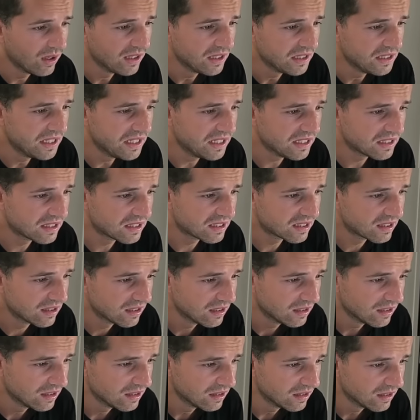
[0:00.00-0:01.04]
This
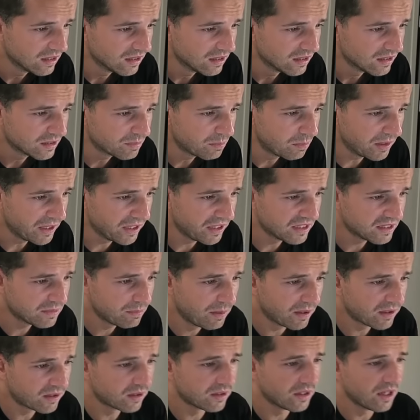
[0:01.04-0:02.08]
split is
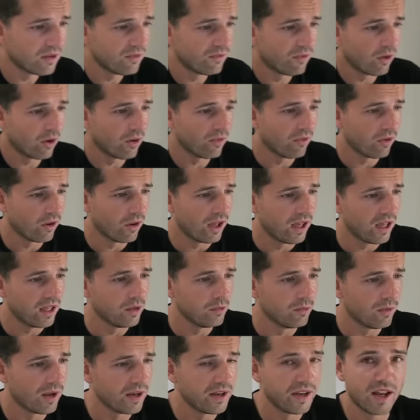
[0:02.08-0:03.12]
better than Volvo
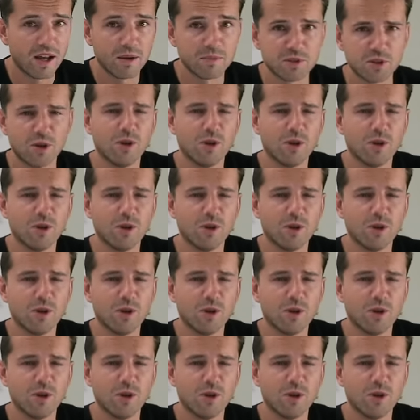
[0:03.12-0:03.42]
and One Dance.